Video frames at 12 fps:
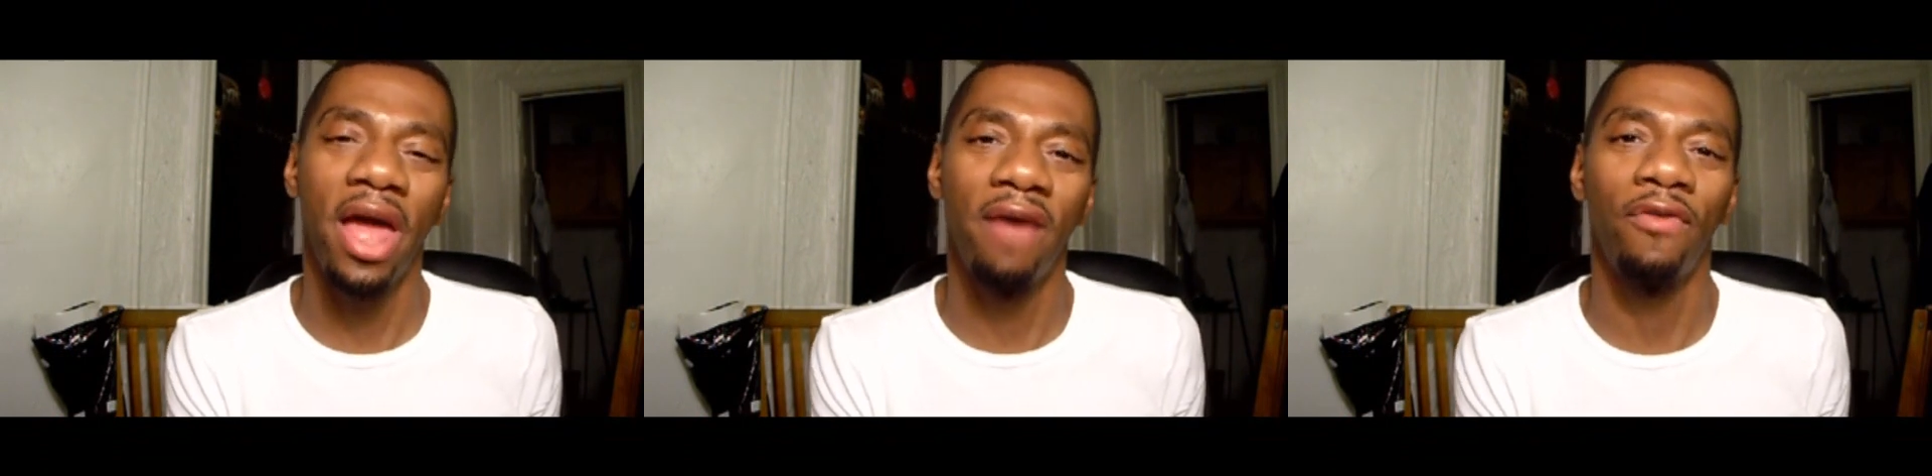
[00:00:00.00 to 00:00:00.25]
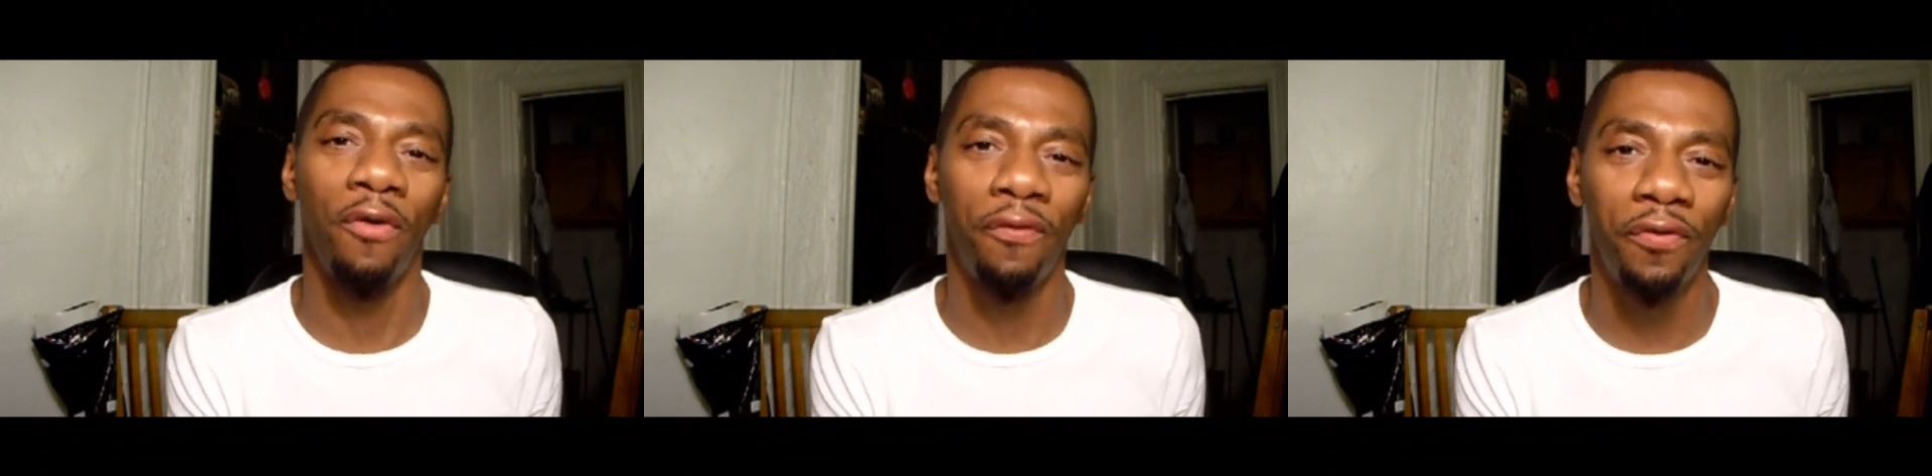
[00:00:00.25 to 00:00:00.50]
I
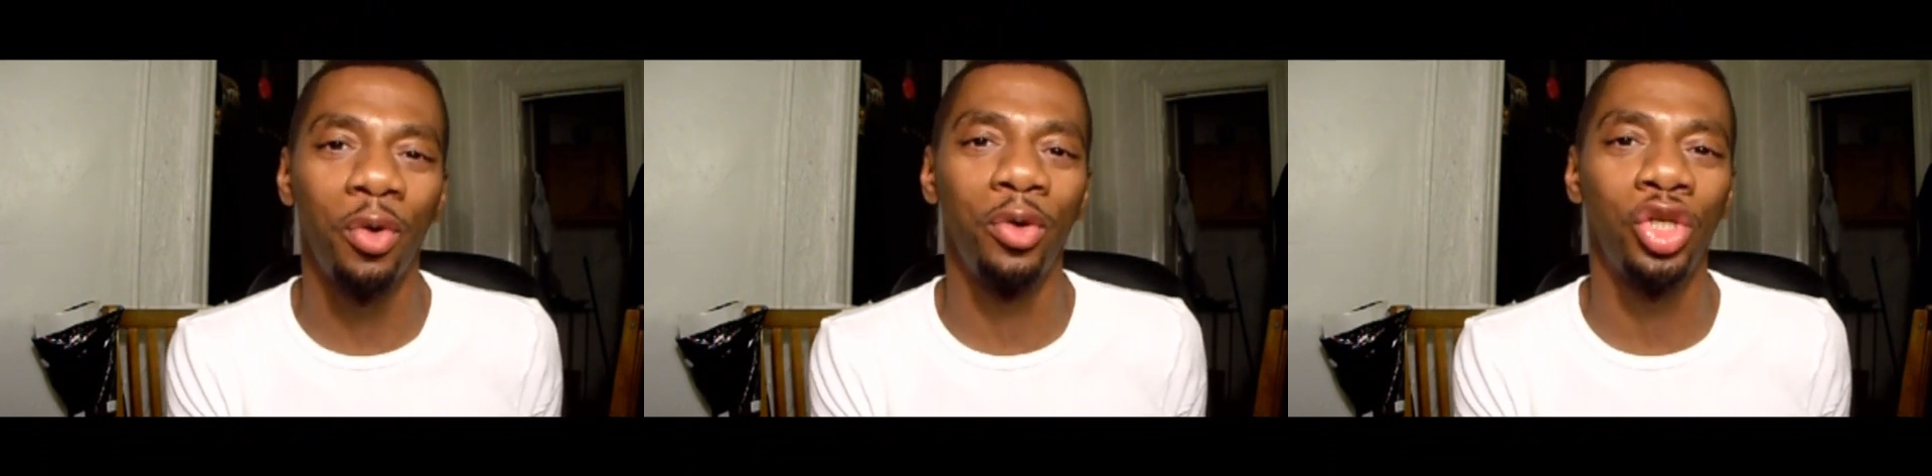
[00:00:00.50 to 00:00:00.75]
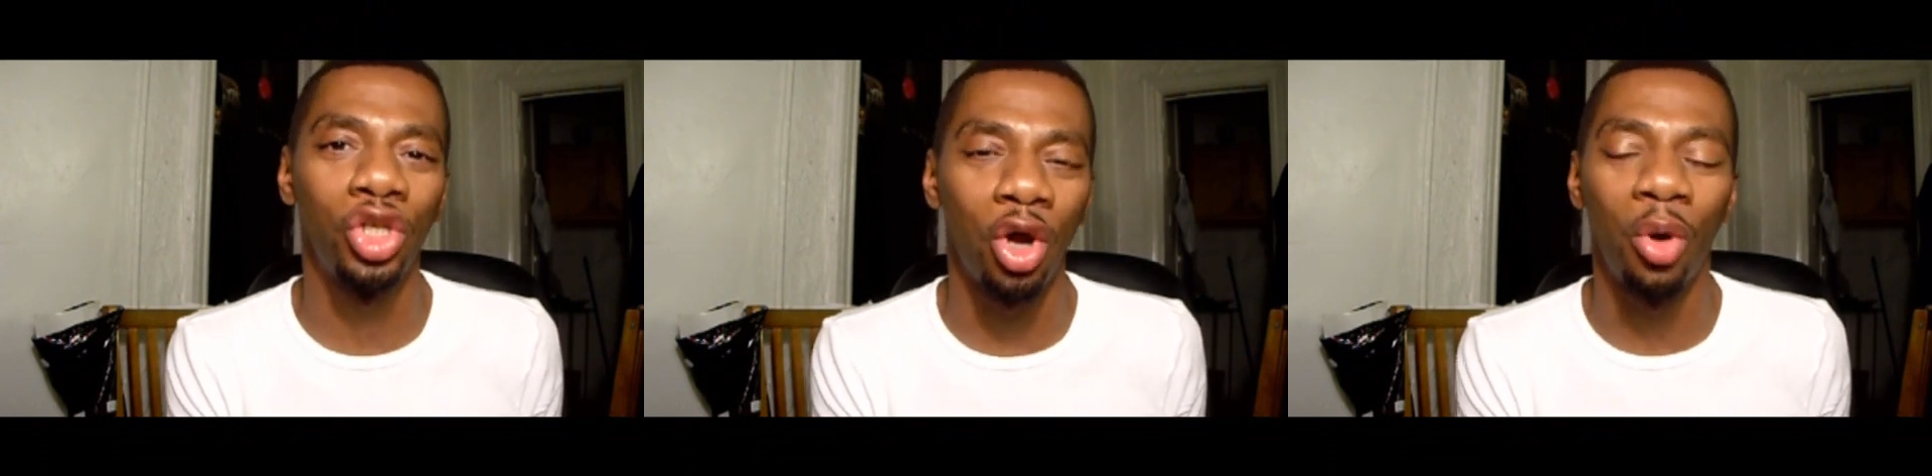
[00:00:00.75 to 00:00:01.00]
knew that he would
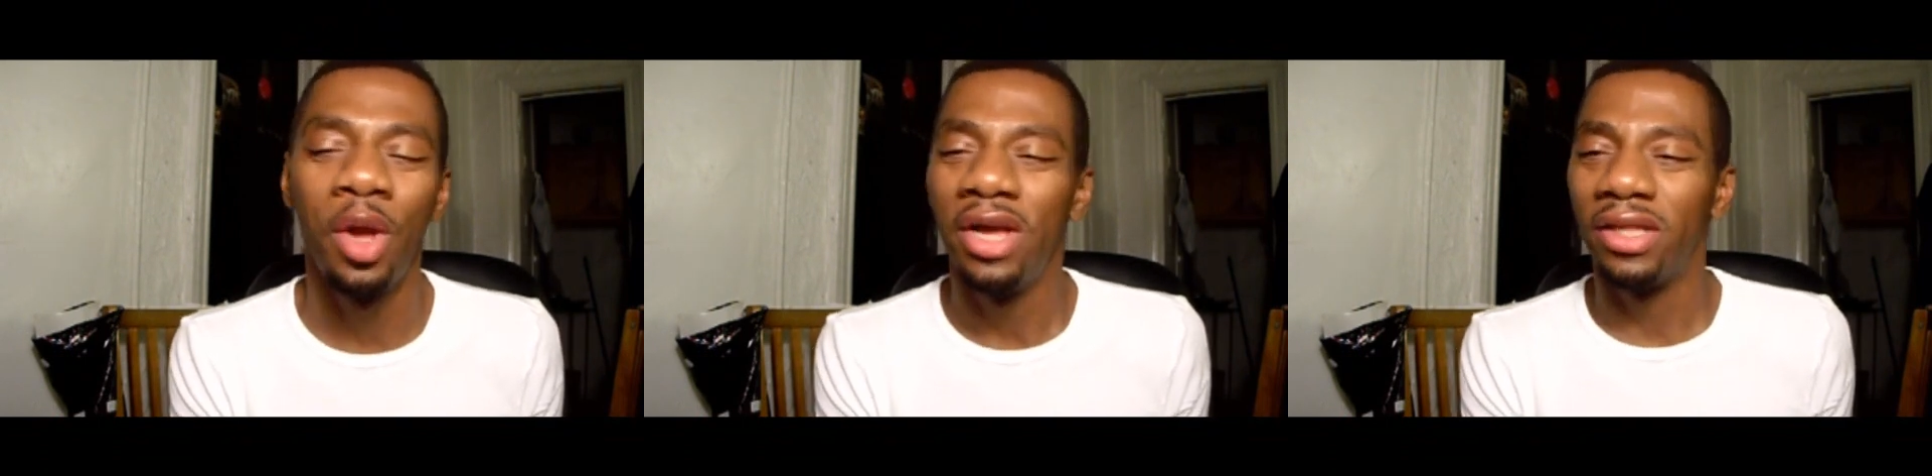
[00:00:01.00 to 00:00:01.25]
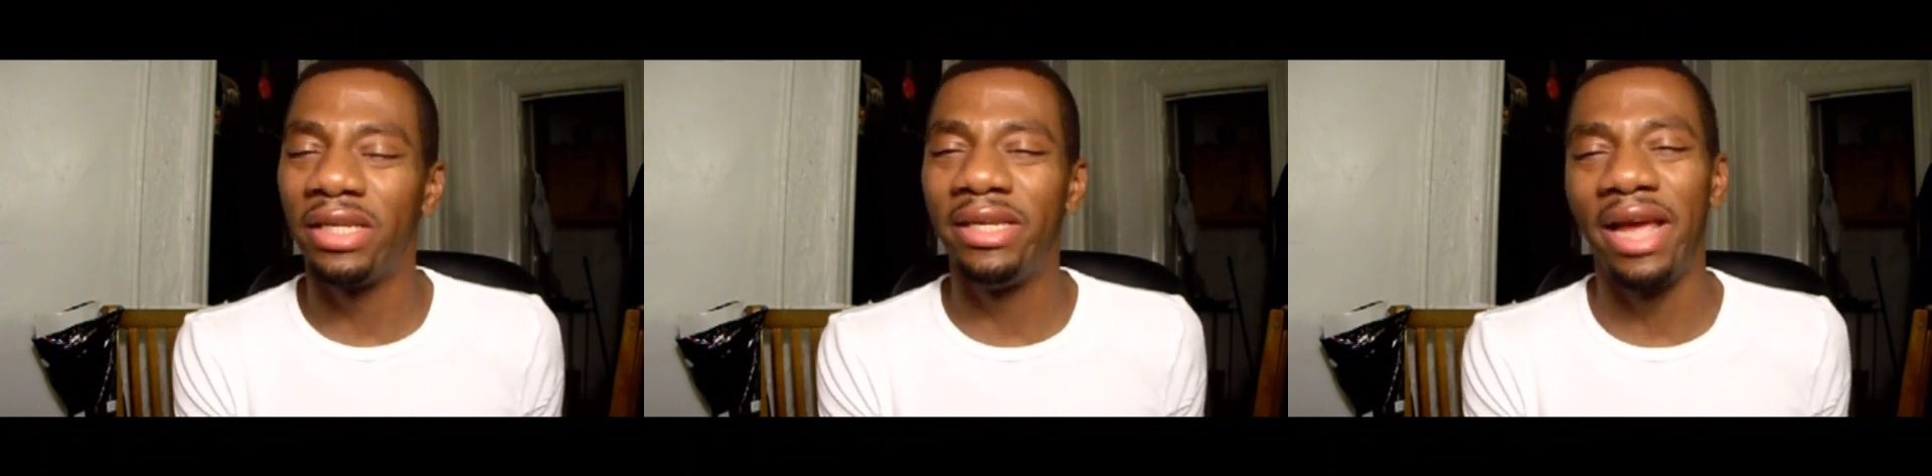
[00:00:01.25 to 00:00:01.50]
have a
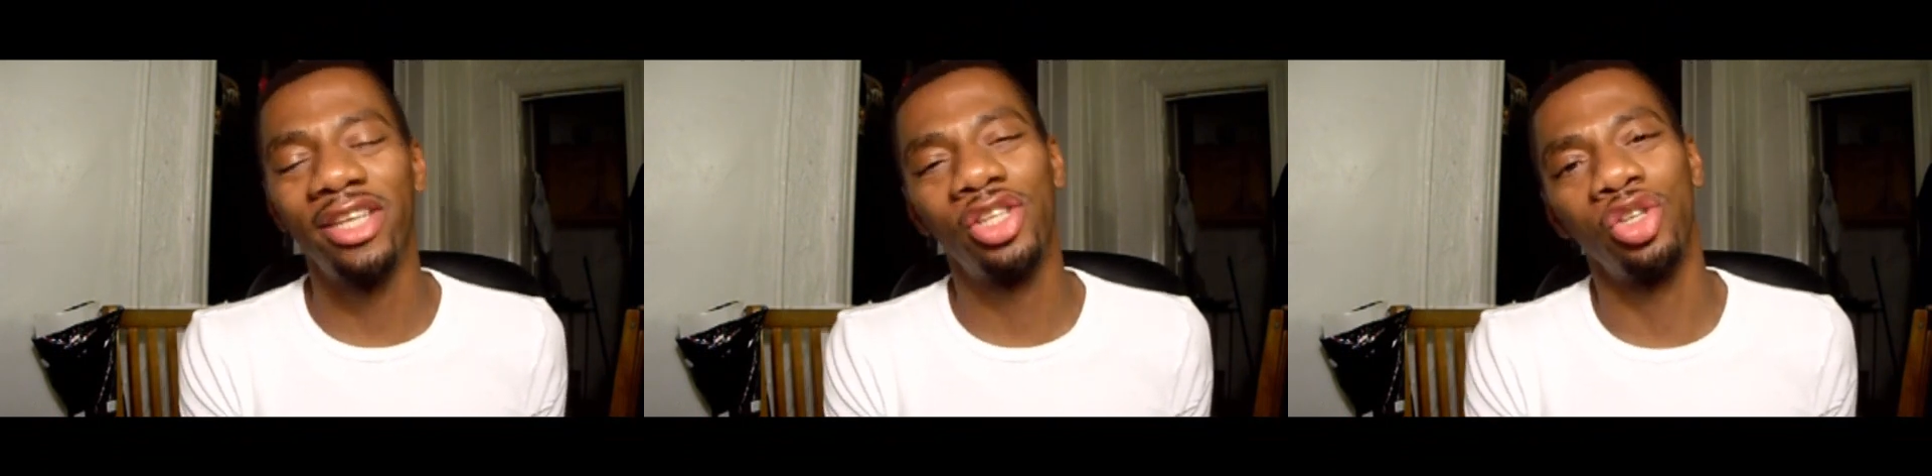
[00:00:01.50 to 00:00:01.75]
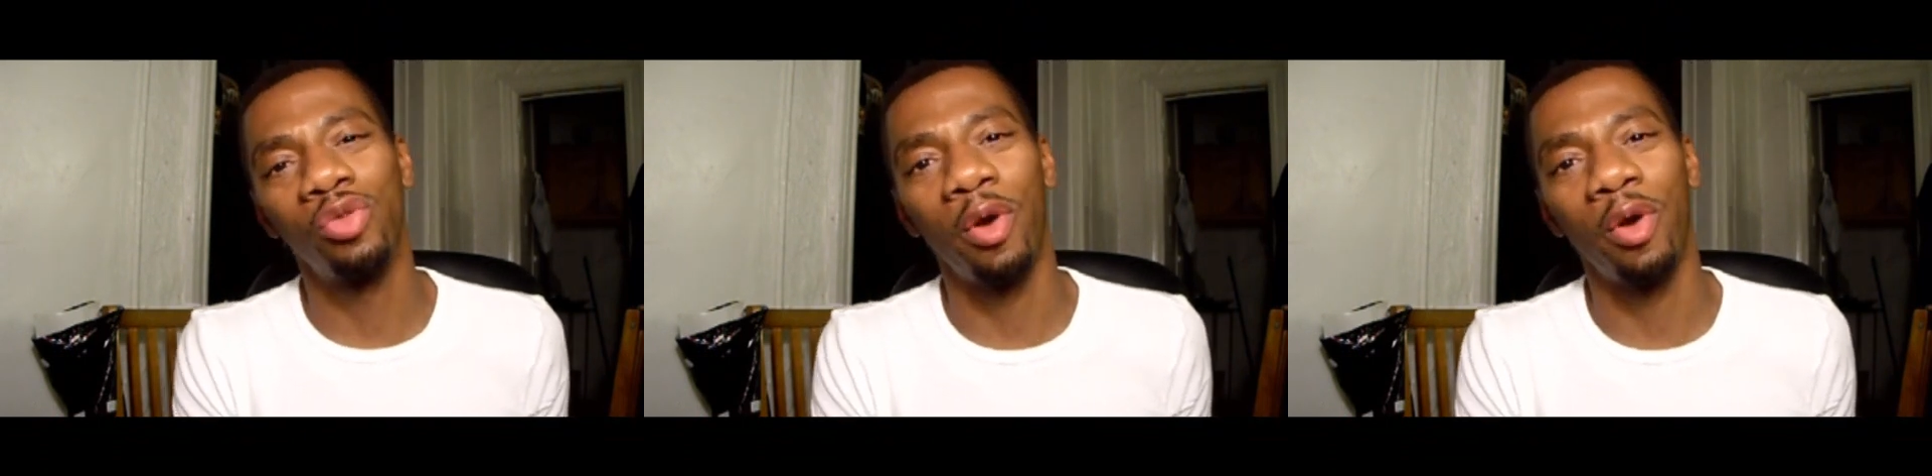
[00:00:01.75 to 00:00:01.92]
full show.